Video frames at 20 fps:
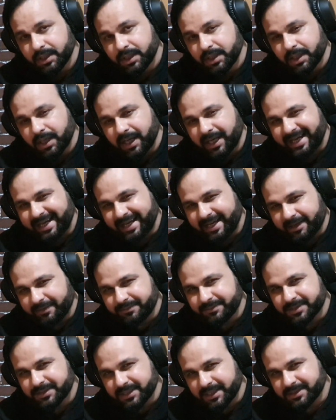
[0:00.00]
I have
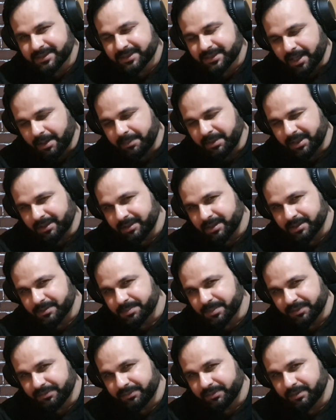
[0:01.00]
just
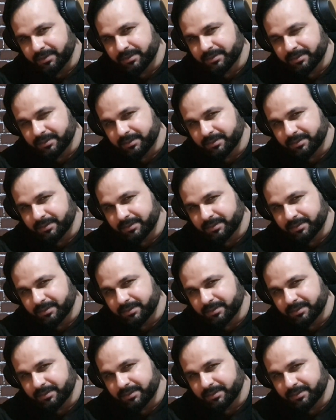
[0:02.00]
before,